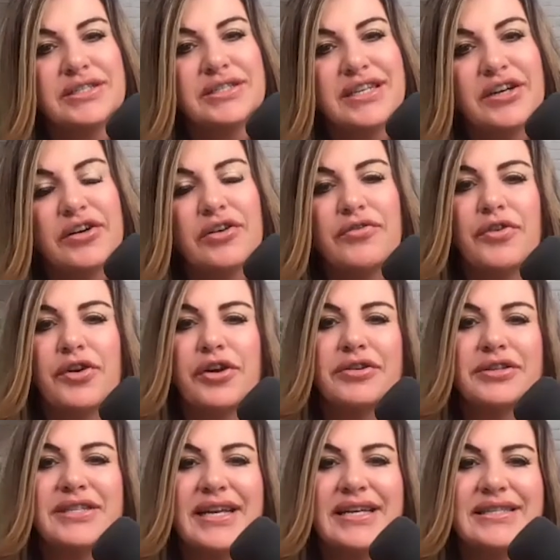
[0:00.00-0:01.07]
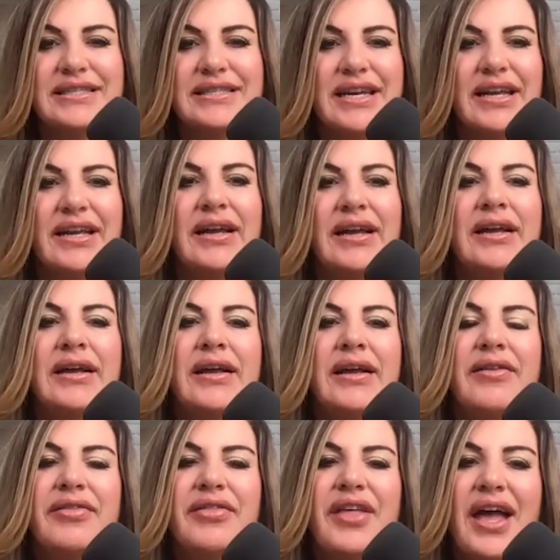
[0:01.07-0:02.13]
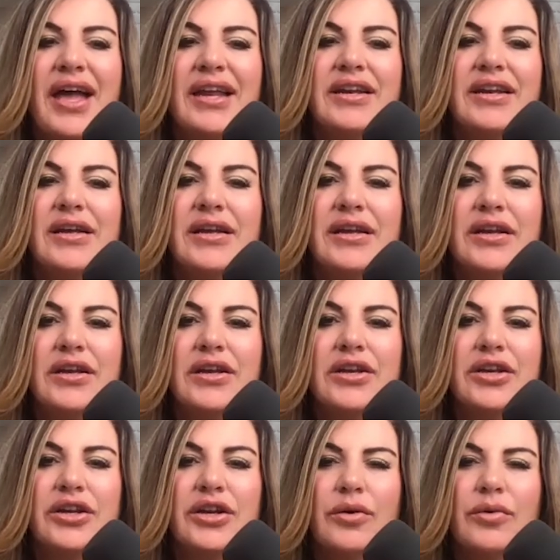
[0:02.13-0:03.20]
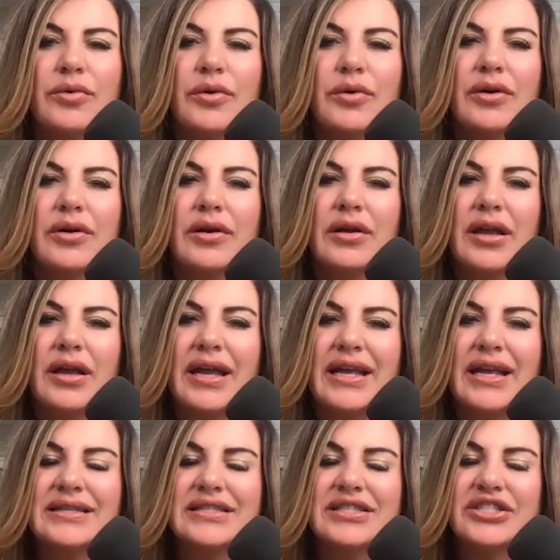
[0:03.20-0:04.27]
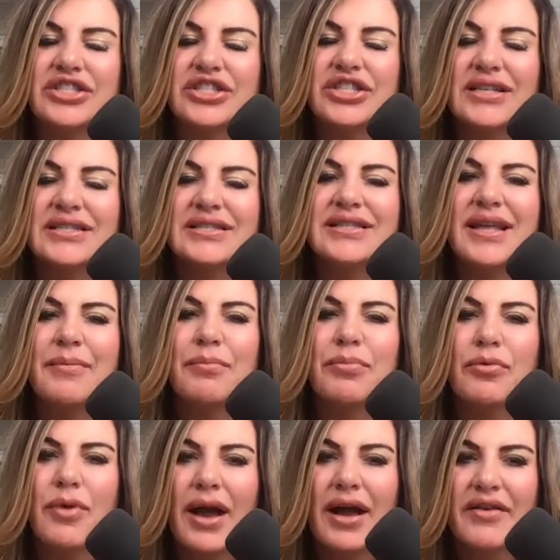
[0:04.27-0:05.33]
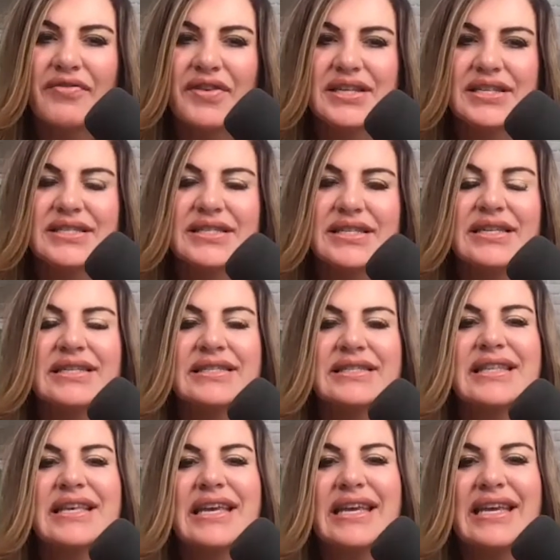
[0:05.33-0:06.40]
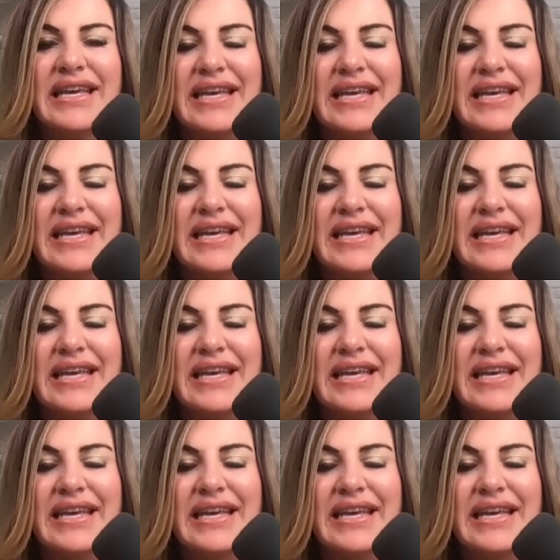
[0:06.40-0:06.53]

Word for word: and dinner for your tasting then you know it's just that breakfast is the